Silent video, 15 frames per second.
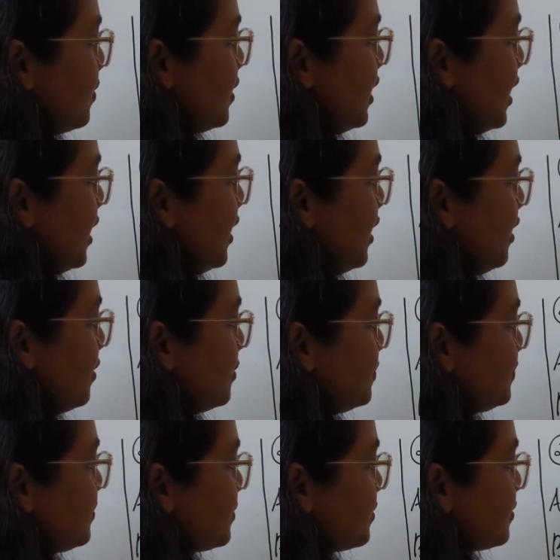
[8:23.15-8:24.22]
Gaining
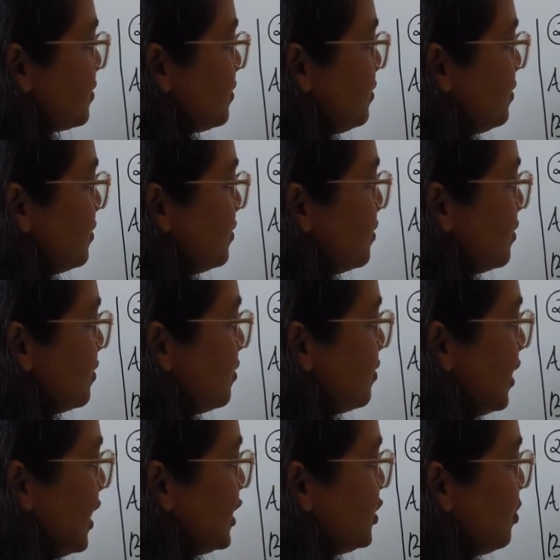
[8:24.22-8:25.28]

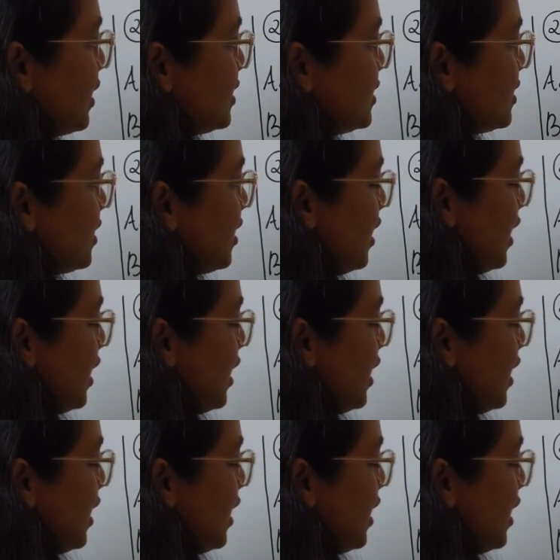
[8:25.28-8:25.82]
H plus.